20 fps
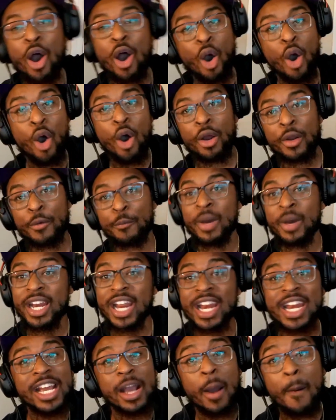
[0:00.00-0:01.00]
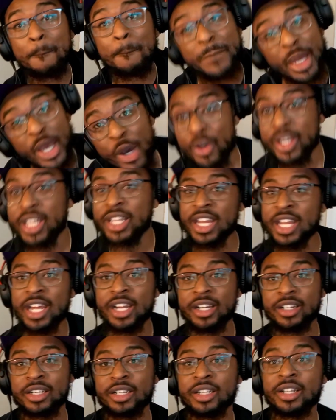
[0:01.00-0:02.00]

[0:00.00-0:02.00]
all the money. That nigga a billionaire.